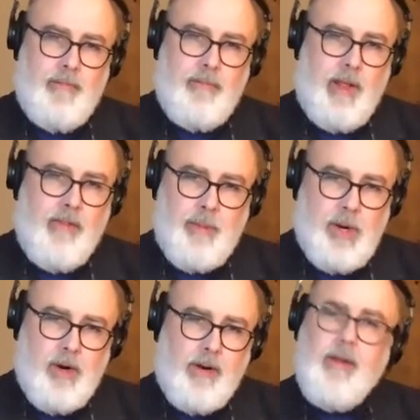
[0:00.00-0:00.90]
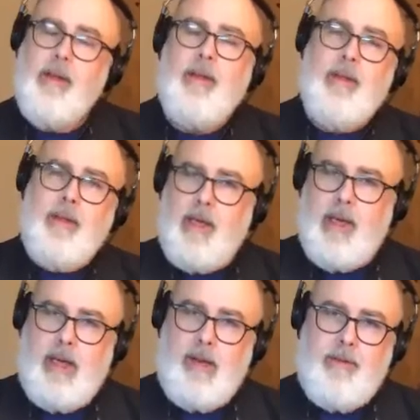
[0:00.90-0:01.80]
Ginsburg,
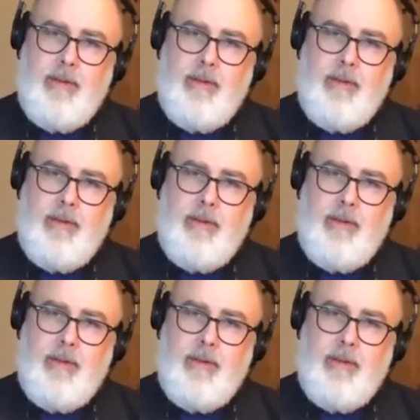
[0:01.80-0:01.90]
and